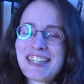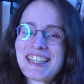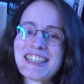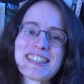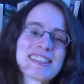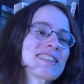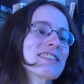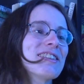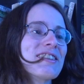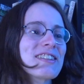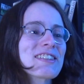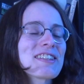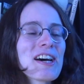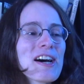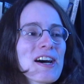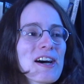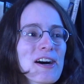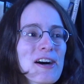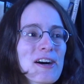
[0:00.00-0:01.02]
it's good
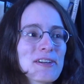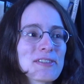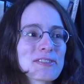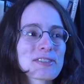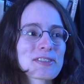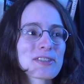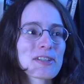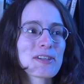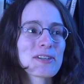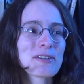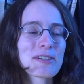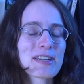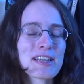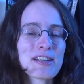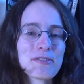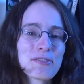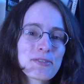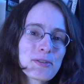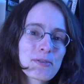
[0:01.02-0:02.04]
also
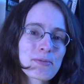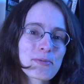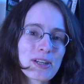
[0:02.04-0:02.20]
if you